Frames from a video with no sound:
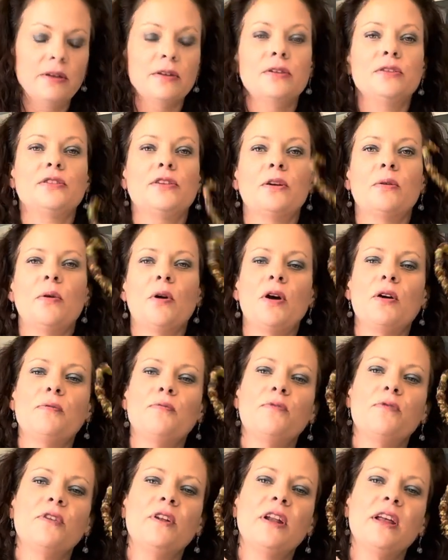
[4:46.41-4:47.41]
So
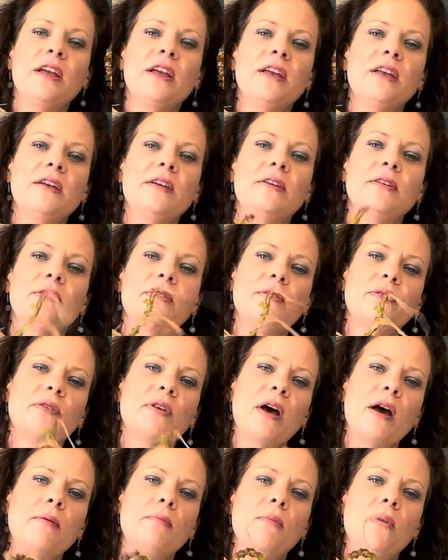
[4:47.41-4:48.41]
hopefully
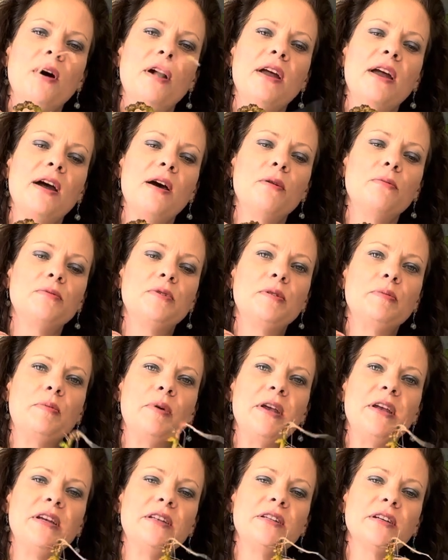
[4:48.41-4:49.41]
that might help
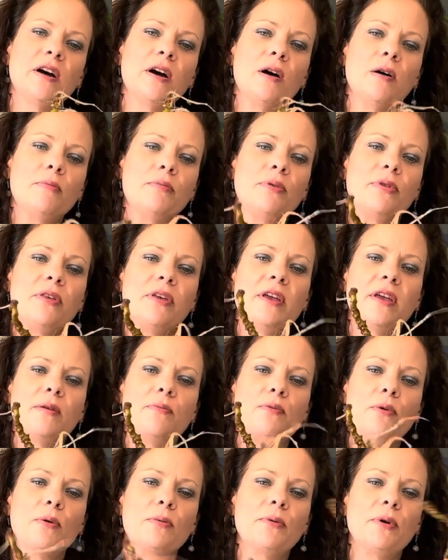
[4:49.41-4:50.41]
speed up the
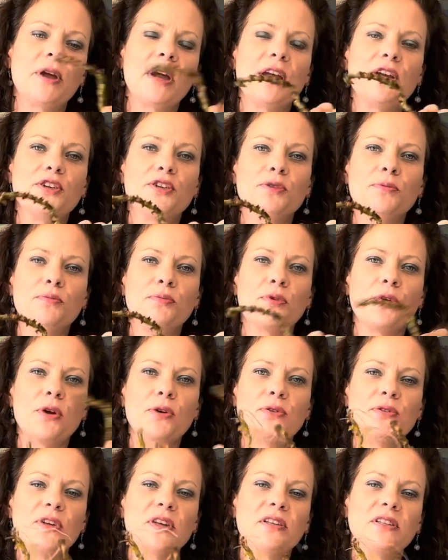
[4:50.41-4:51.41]
propagation
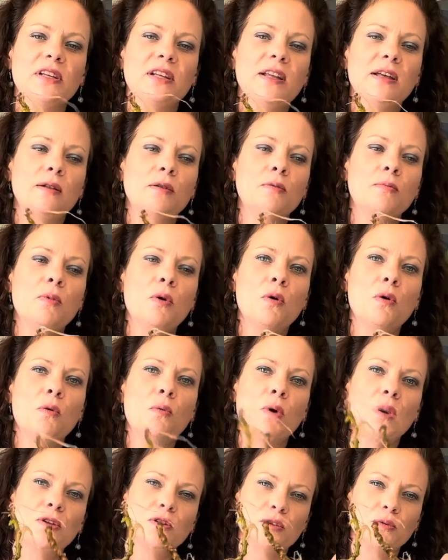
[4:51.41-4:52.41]
process a little more
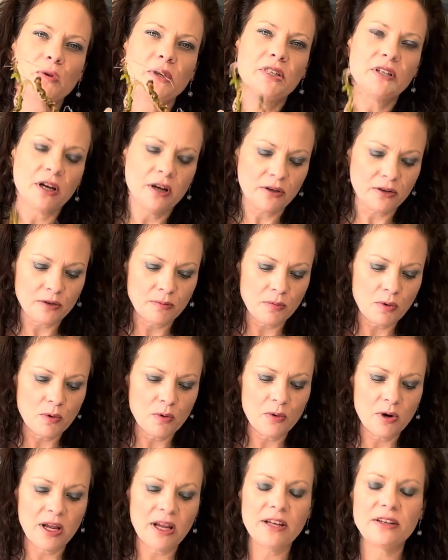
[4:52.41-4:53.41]
once we tuck them
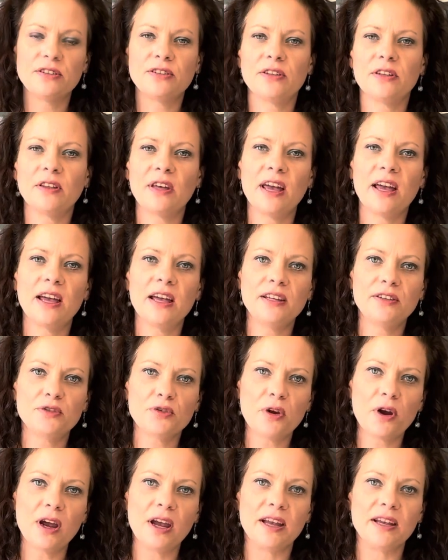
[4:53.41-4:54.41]
all into their
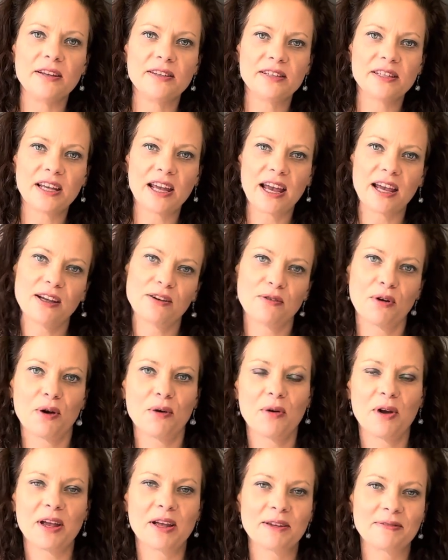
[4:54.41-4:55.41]
tray to get
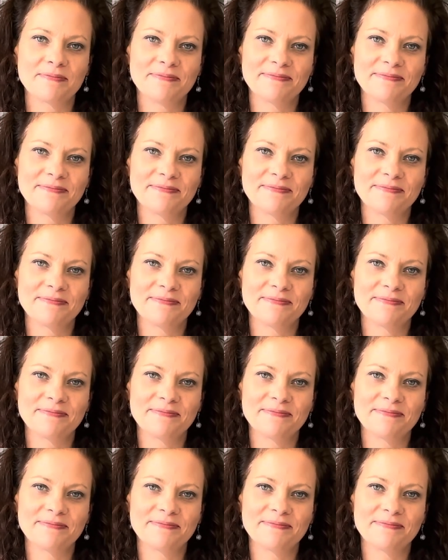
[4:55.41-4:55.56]
growing.